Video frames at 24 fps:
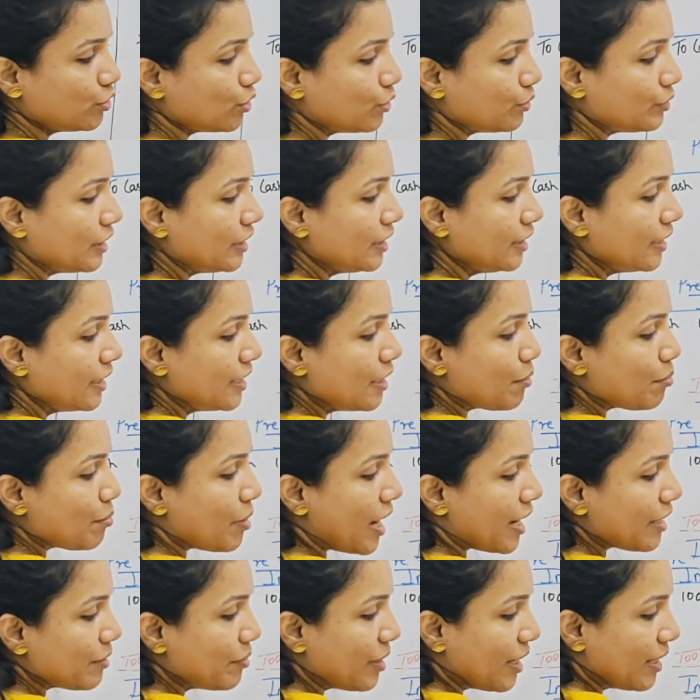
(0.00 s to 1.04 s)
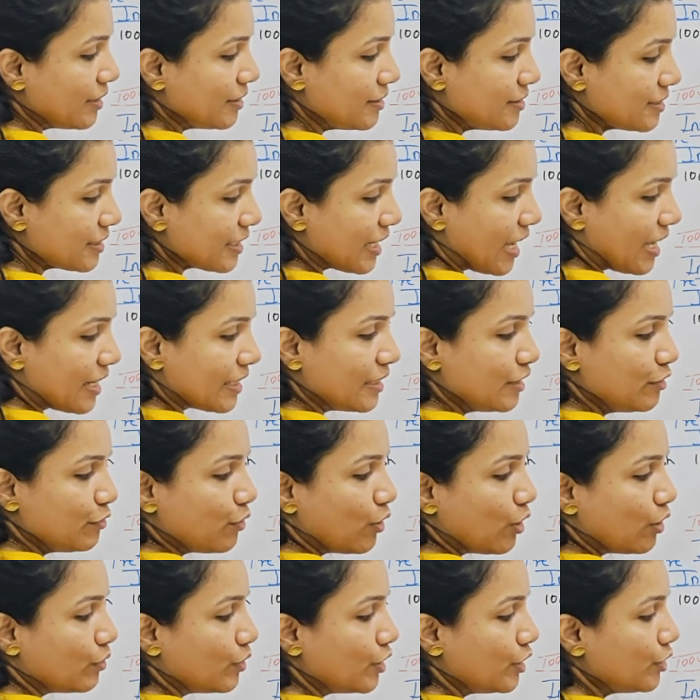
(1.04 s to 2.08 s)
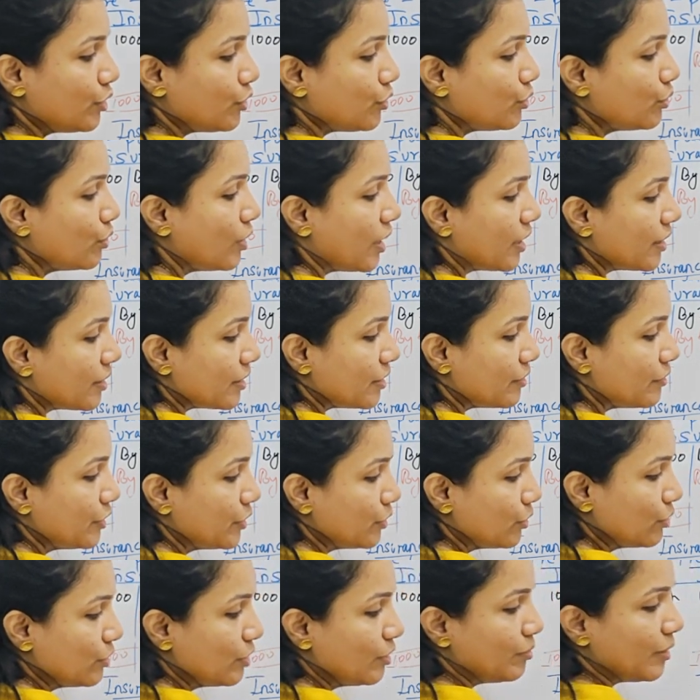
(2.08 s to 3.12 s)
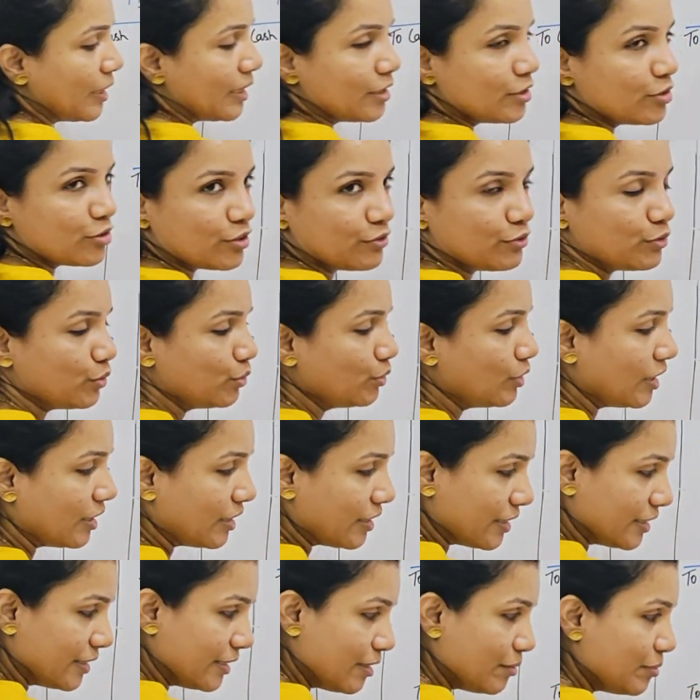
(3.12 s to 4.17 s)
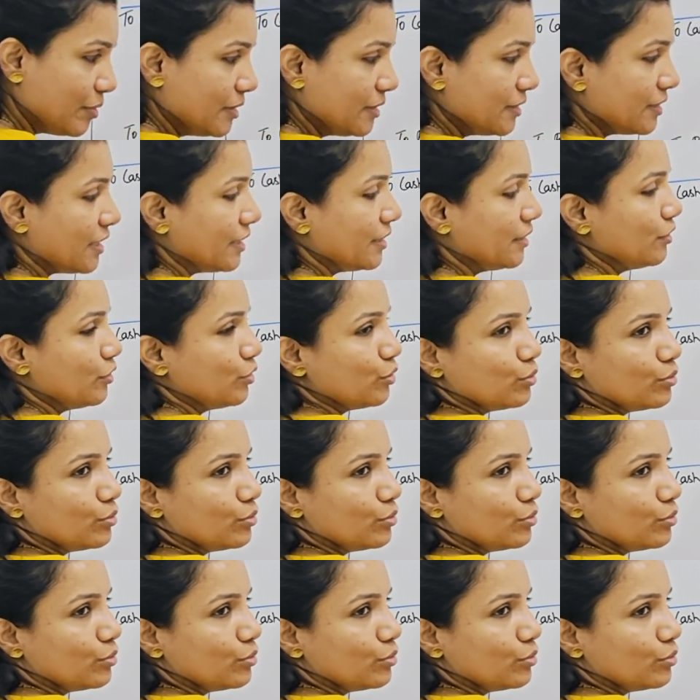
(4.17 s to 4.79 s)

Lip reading: So we buy balance carried forward 200. We took the balance of 200. Debit side